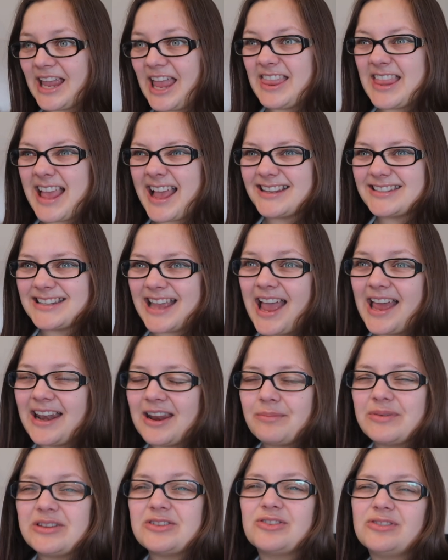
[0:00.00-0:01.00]
And that's it.
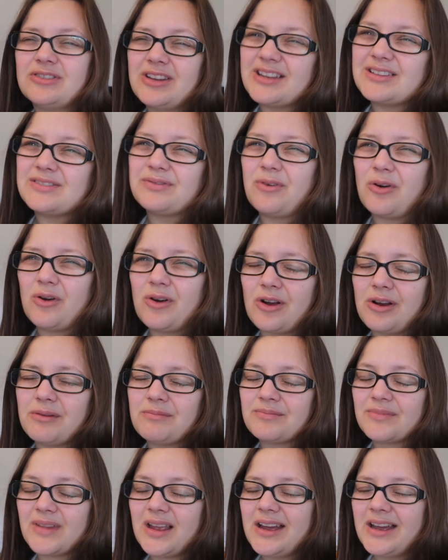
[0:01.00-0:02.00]
And I've been doing this
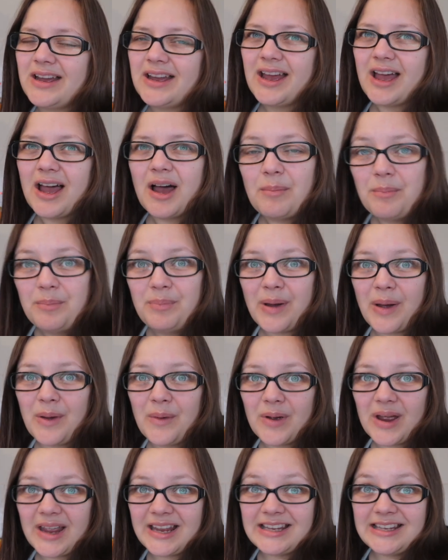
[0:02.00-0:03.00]
for
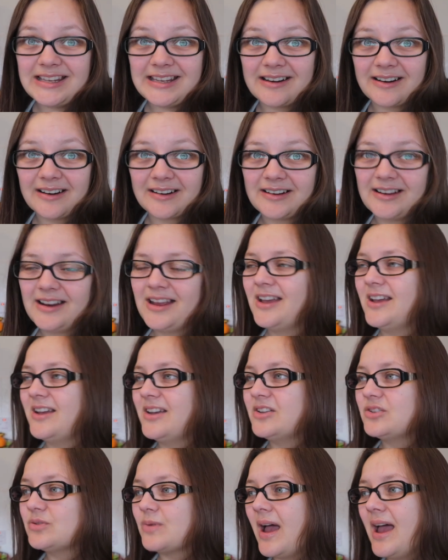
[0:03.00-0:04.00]
about a year.
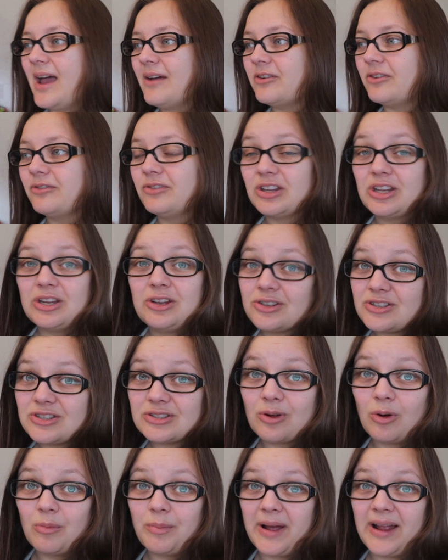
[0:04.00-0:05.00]
So I have a really good
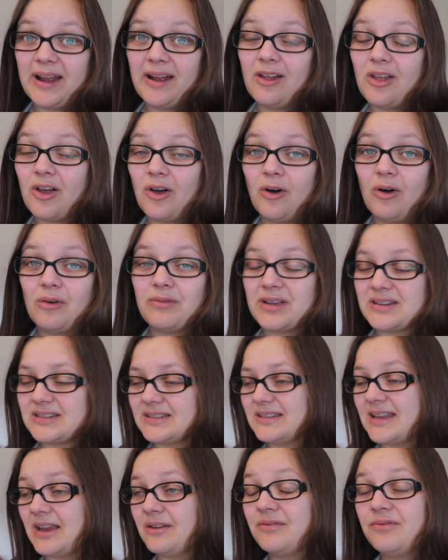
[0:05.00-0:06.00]
stockpile of, as
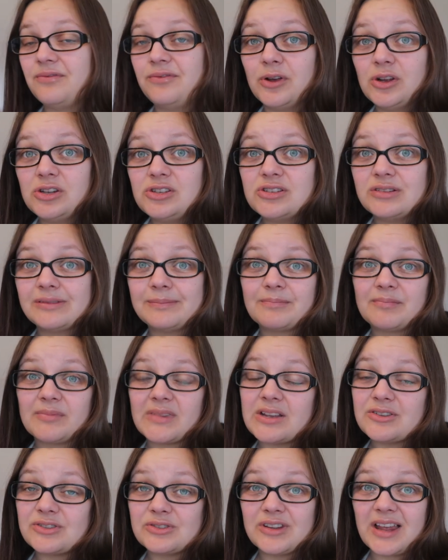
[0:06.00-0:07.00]
I said, food.
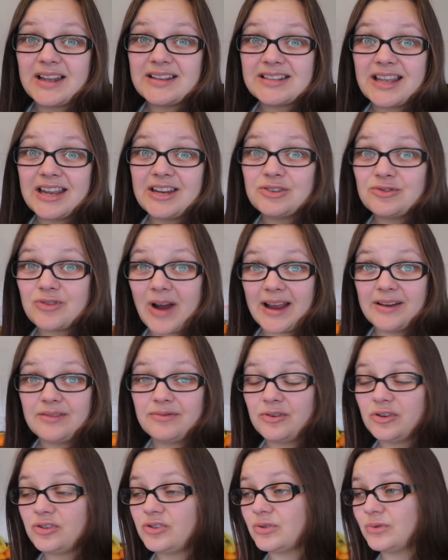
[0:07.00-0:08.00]
So that's like
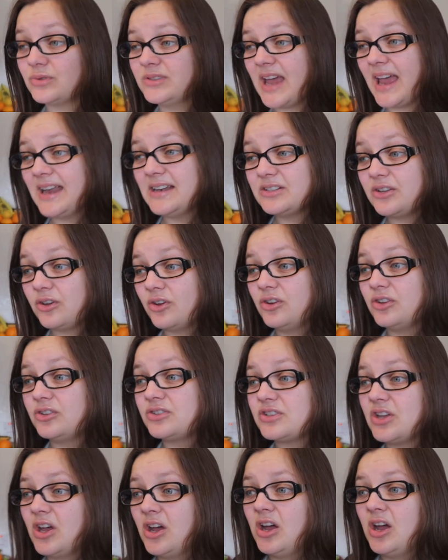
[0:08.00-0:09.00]
dried food, so tinned
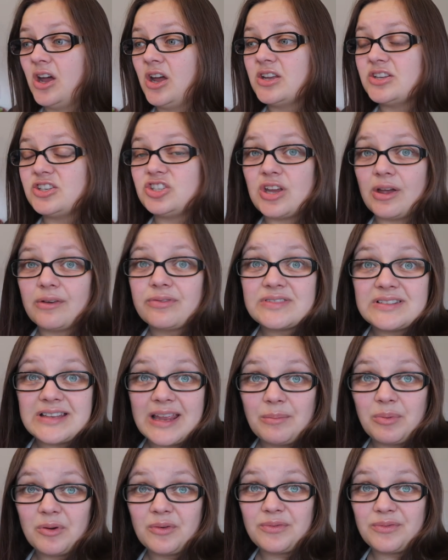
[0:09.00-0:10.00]
goods, shelf
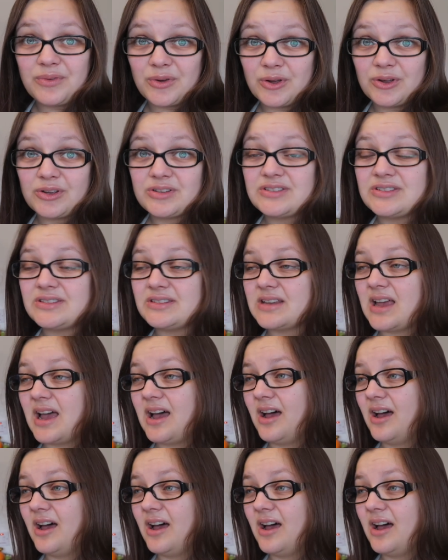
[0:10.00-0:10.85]
stable foods,